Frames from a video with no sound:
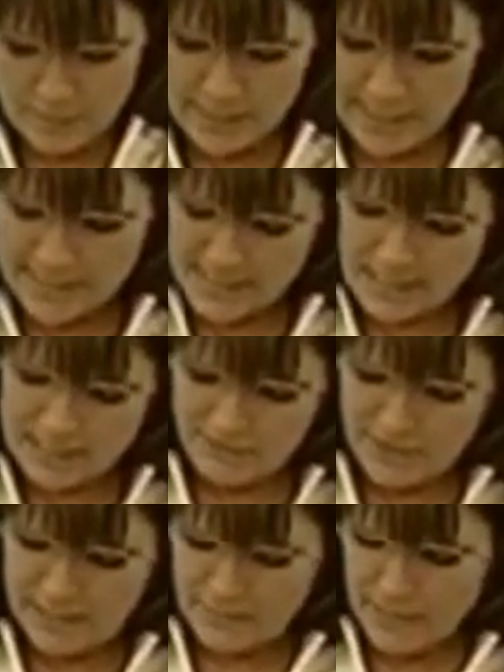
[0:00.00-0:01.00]
because
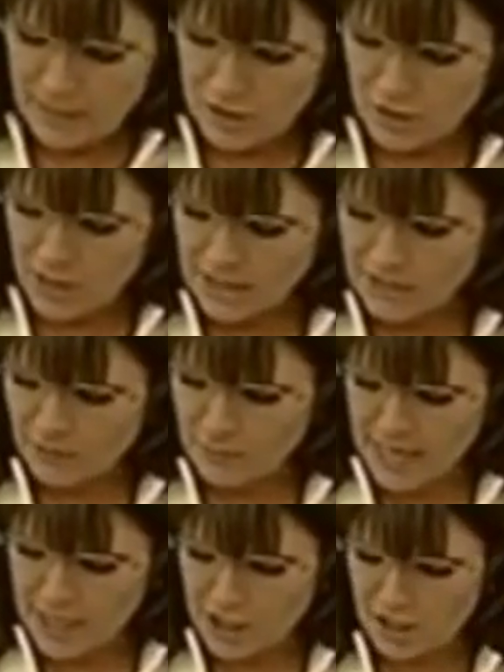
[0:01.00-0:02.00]
his fundamental
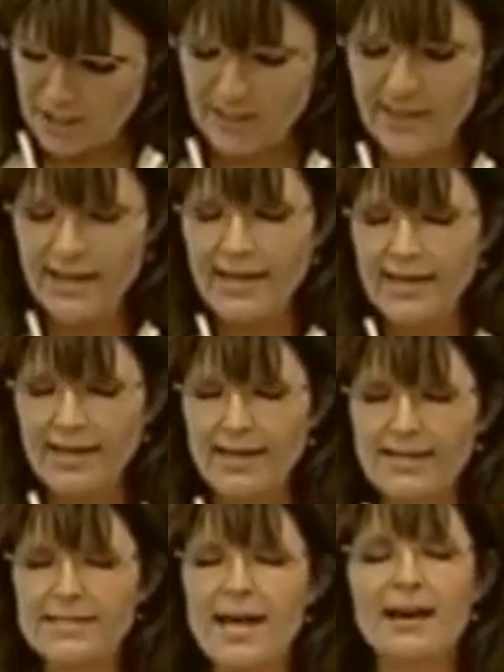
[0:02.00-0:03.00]
transformation,
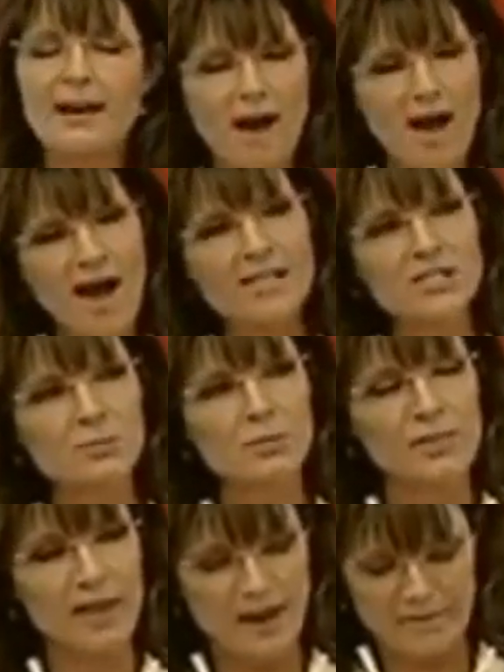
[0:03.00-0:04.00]
it's at odds
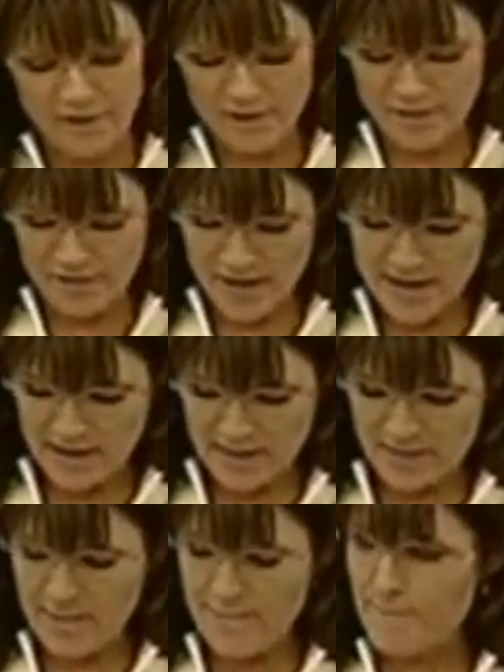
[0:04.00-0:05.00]
with
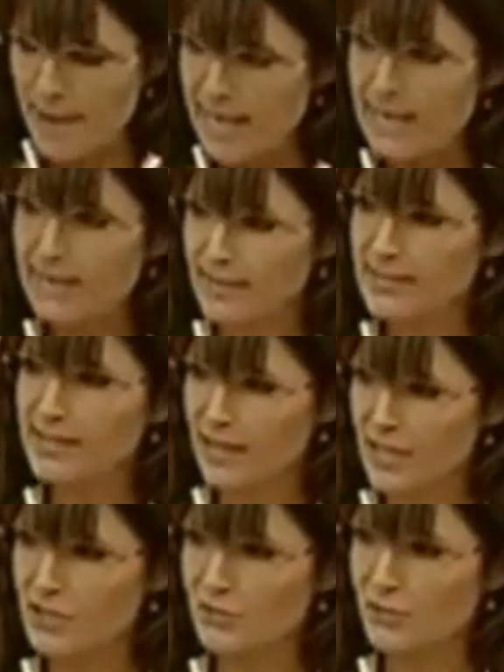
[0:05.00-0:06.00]
everything that made this
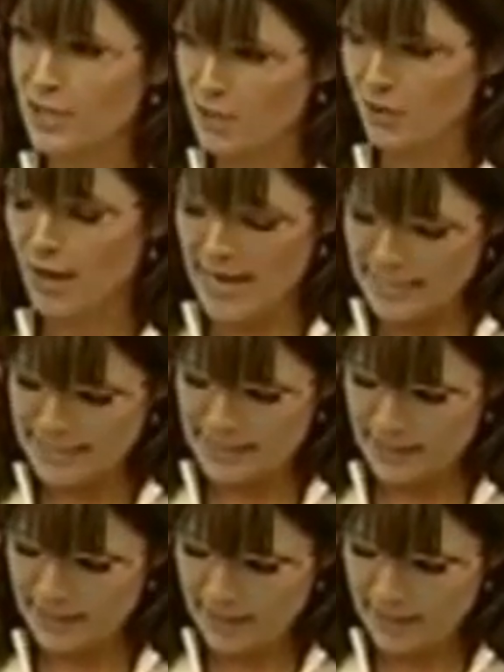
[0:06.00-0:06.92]
country great.